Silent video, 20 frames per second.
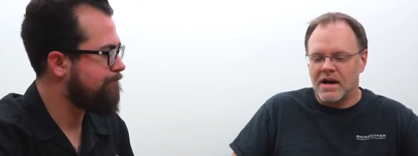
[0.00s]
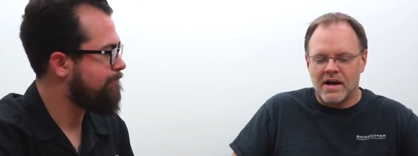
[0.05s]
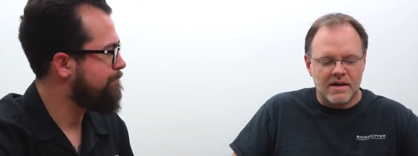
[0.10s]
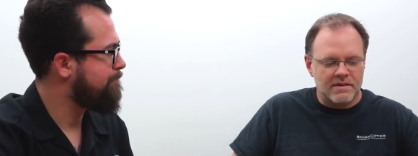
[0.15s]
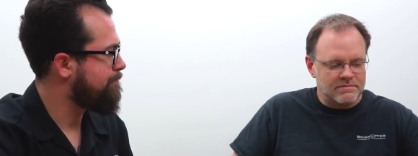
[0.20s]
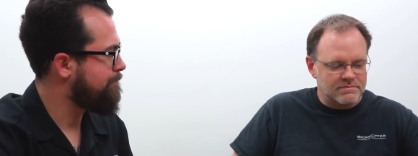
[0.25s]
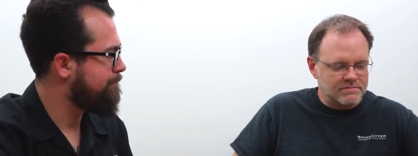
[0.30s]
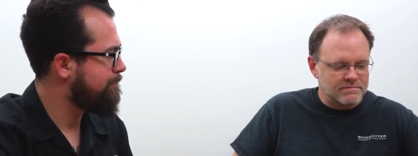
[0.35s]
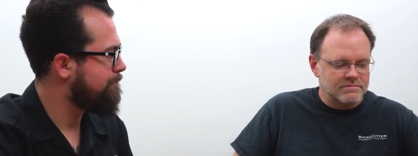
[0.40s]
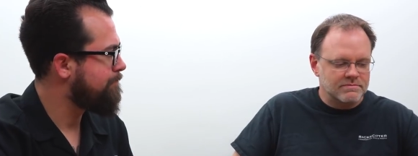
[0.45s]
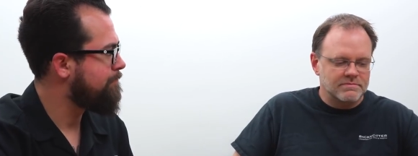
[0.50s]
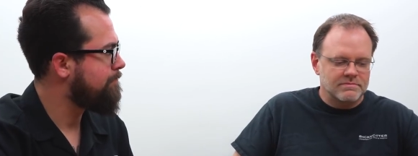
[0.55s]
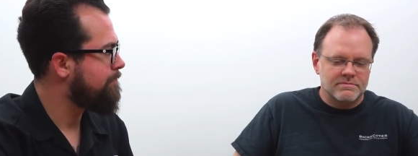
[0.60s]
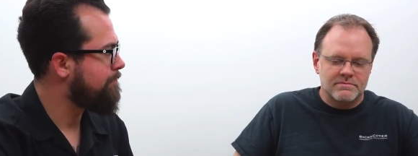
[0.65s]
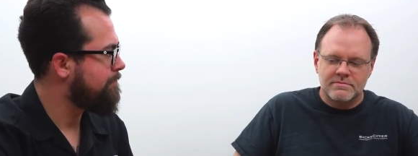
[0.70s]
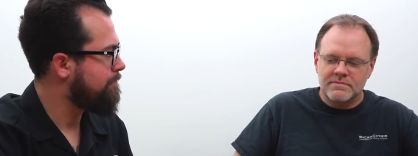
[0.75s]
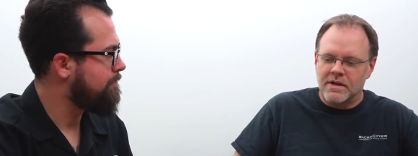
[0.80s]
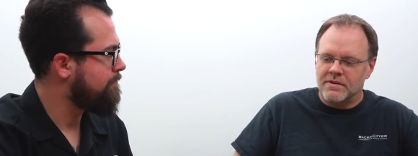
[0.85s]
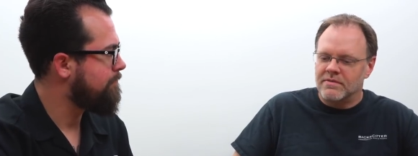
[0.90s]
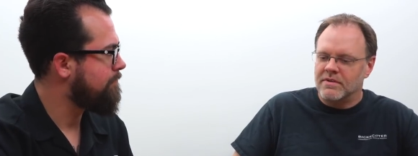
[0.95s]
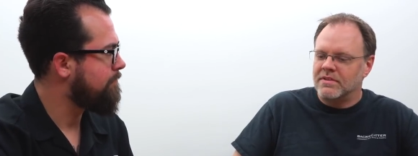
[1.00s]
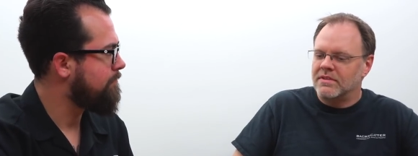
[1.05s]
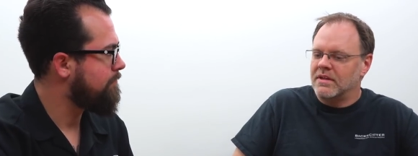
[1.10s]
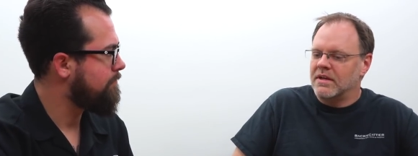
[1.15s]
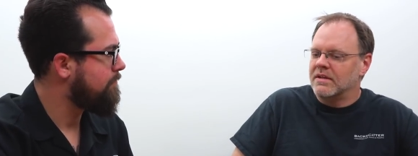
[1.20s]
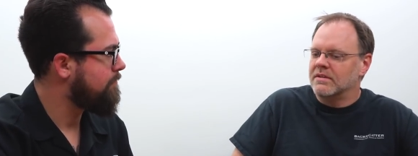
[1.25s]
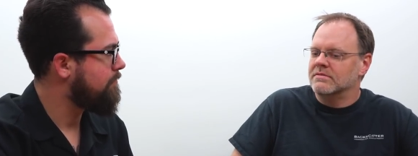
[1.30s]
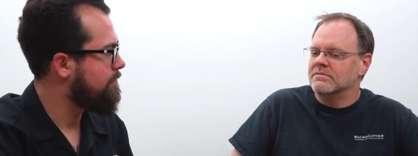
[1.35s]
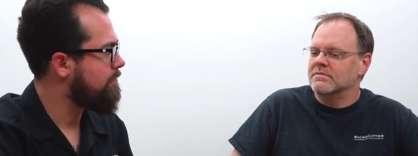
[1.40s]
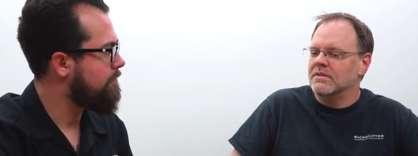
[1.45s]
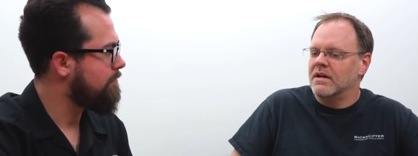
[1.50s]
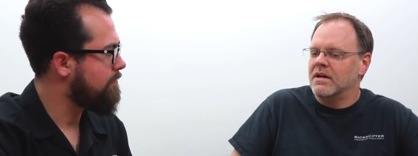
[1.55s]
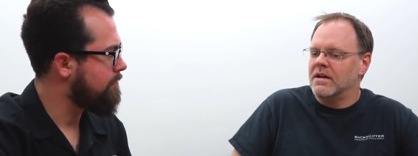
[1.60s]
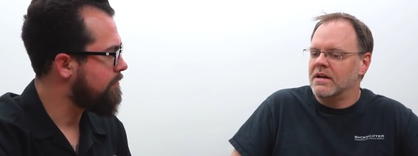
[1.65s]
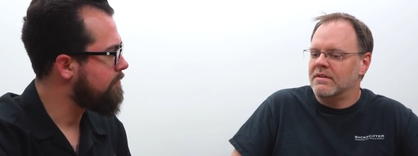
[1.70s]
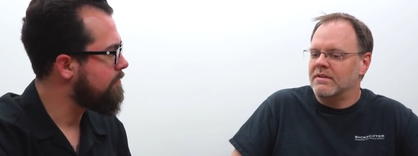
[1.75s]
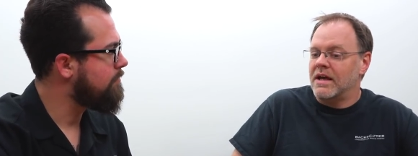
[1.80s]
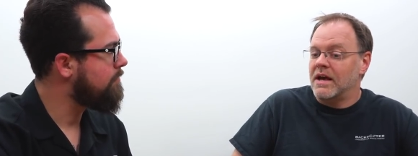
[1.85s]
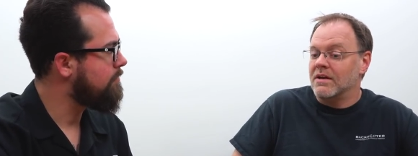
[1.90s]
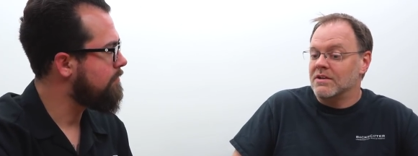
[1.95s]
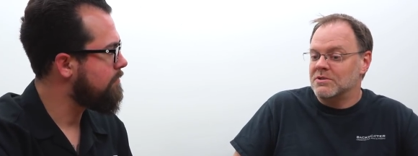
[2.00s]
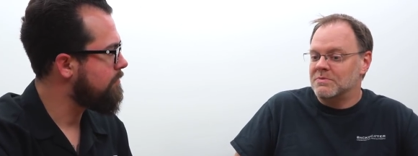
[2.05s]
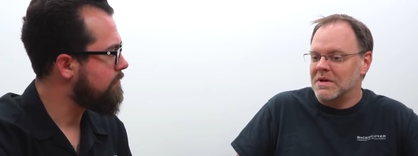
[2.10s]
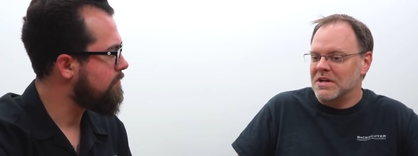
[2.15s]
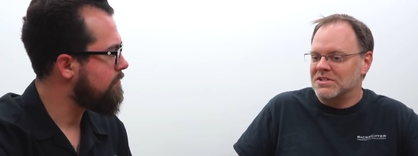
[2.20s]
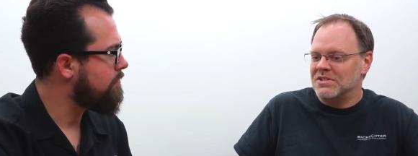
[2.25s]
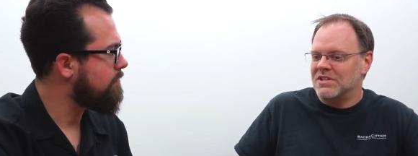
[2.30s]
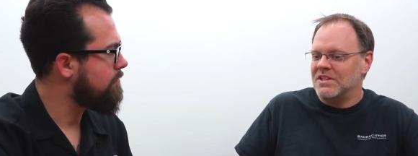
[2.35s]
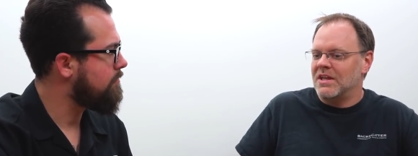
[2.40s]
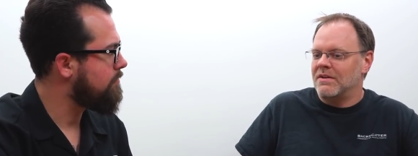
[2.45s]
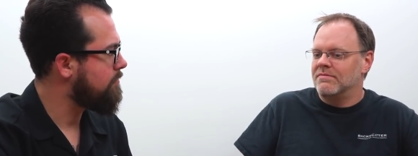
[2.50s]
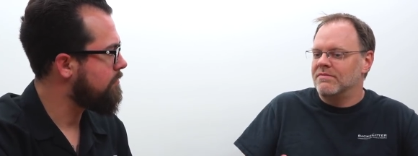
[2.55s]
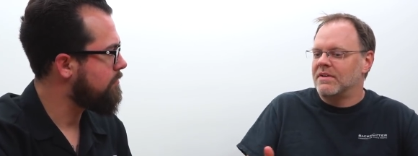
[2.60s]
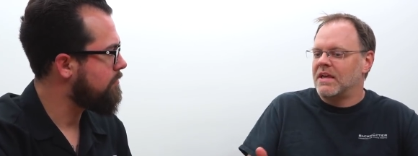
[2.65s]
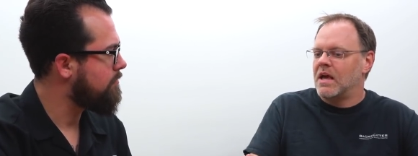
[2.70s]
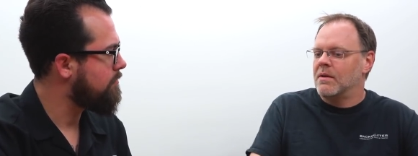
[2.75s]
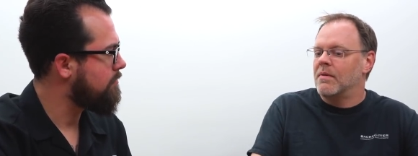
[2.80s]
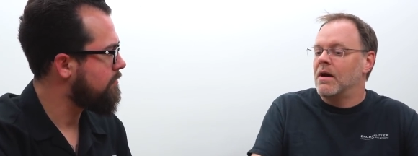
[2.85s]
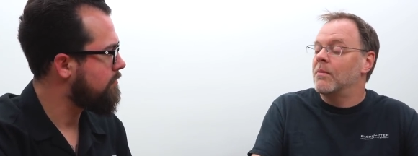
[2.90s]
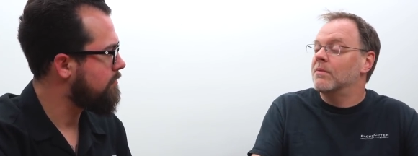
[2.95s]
Speaker 1: They've got everything uh, now, especially they've